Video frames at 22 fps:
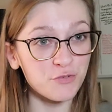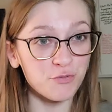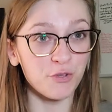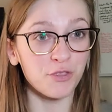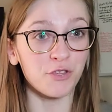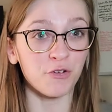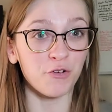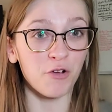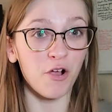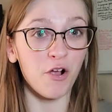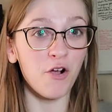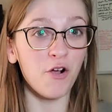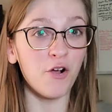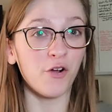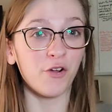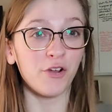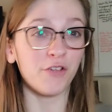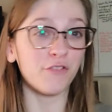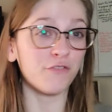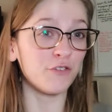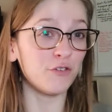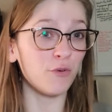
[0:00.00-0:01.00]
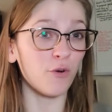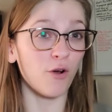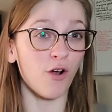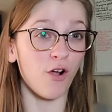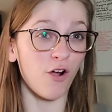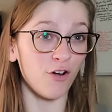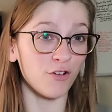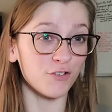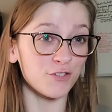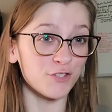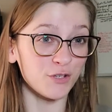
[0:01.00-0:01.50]
with your own if you are
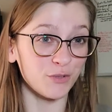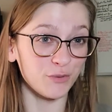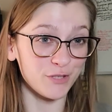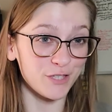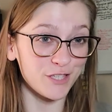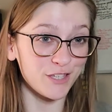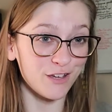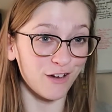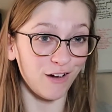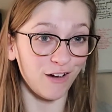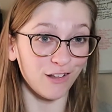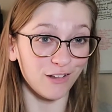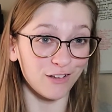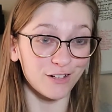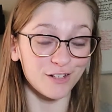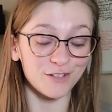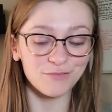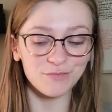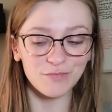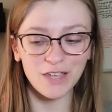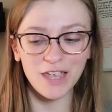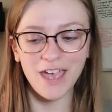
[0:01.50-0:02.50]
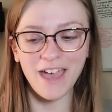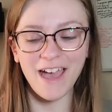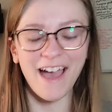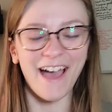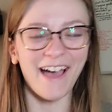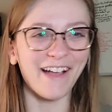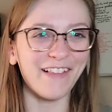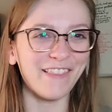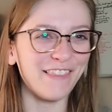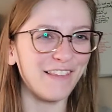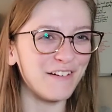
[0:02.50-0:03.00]
also a scholar.
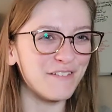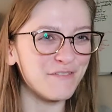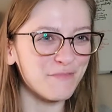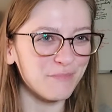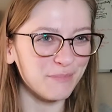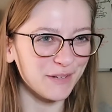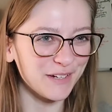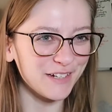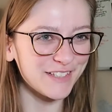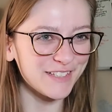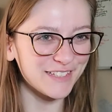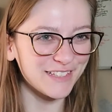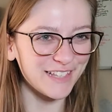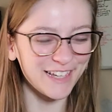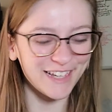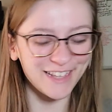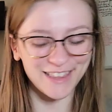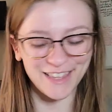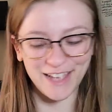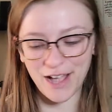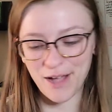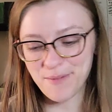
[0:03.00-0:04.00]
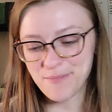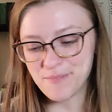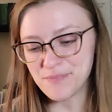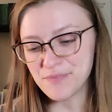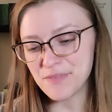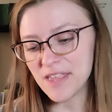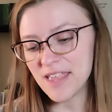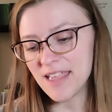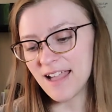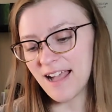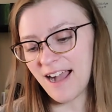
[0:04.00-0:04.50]
I love books like that.
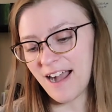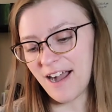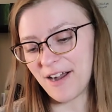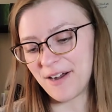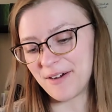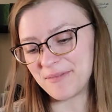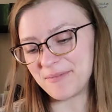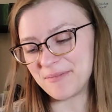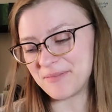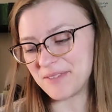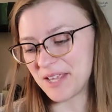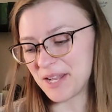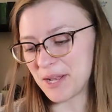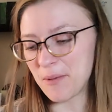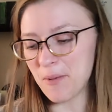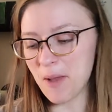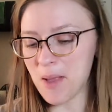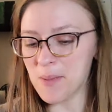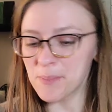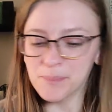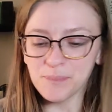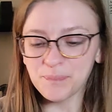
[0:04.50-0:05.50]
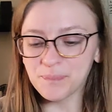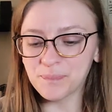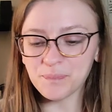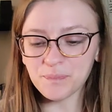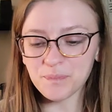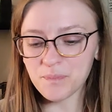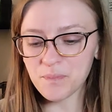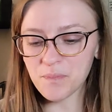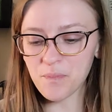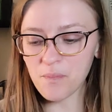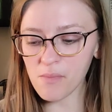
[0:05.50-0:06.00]
Um, anyway,
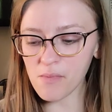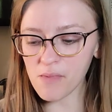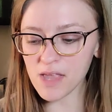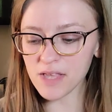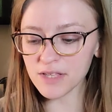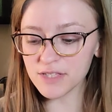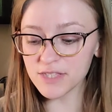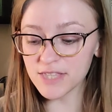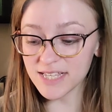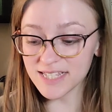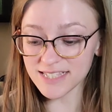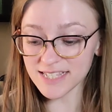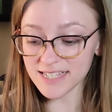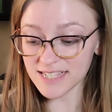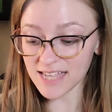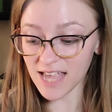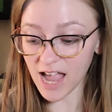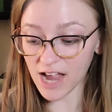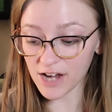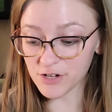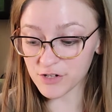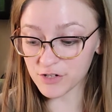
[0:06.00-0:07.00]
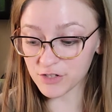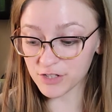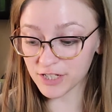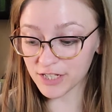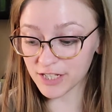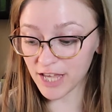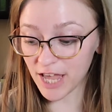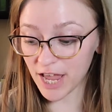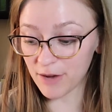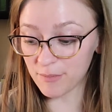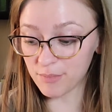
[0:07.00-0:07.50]
this is
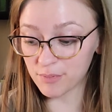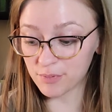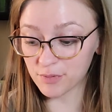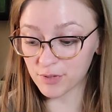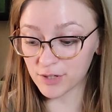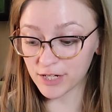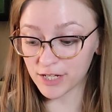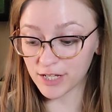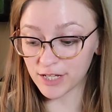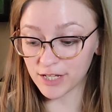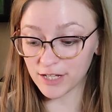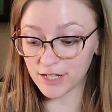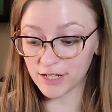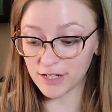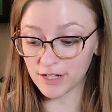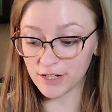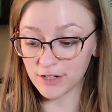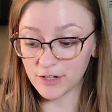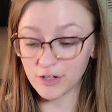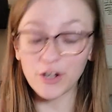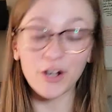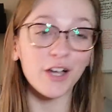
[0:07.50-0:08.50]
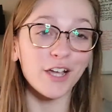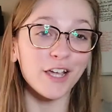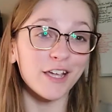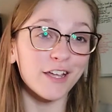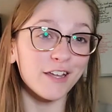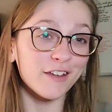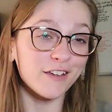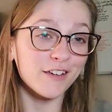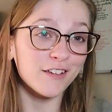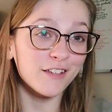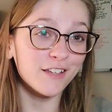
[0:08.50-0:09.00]
actually a pretty
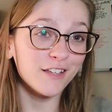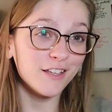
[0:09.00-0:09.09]
good